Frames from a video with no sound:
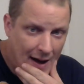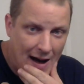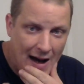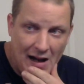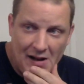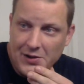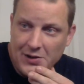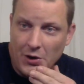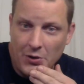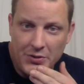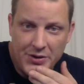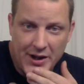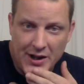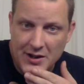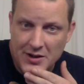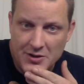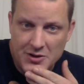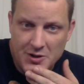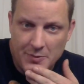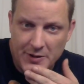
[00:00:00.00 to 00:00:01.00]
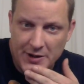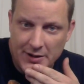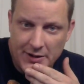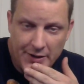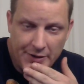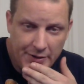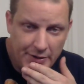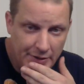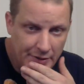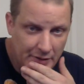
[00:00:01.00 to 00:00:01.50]
I don't think there should be
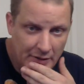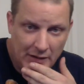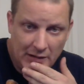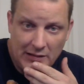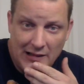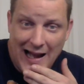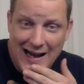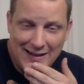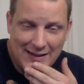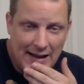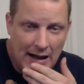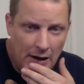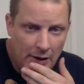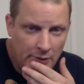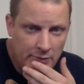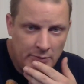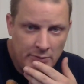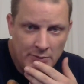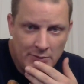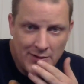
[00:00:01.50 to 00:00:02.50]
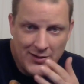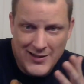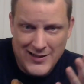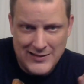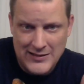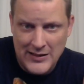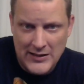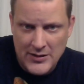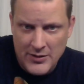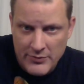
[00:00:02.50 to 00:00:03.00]
another lockdown, and
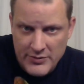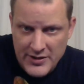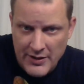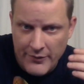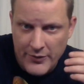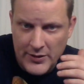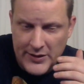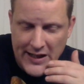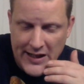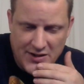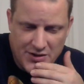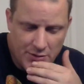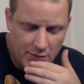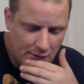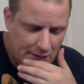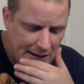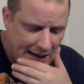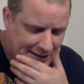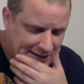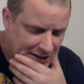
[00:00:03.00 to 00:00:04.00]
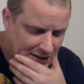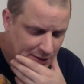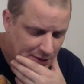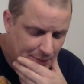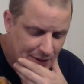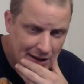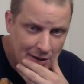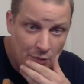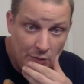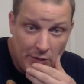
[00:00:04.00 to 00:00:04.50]
not like there was ever a national lockdown to
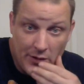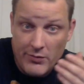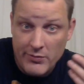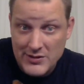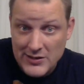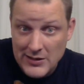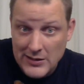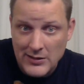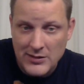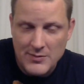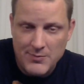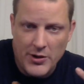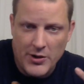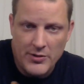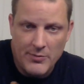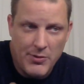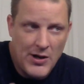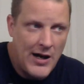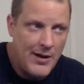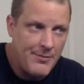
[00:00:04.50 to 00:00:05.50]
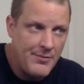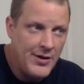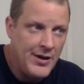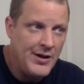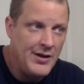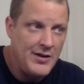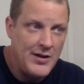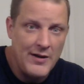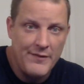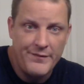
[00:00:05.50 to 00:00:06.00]
begin with, which again is part of the problem.
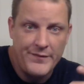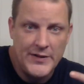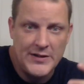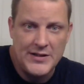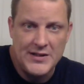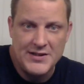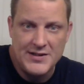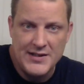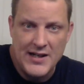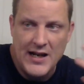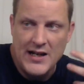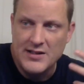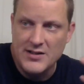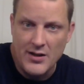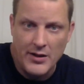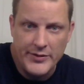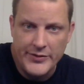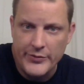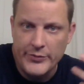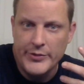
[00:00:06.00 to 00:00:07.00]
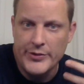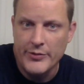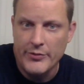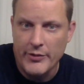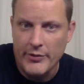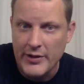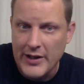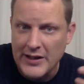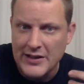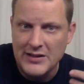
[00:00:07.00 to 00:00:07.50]
You have 50 states all doing their
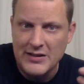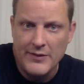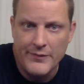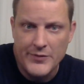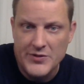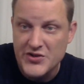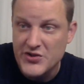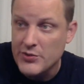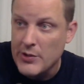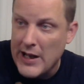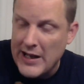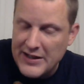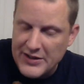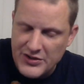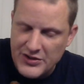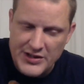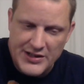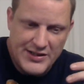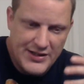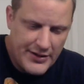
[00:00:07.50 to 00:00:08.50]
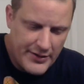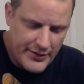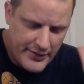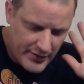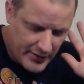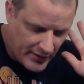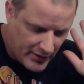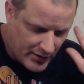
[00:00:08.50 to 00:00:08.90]
own kind of different strategies here. And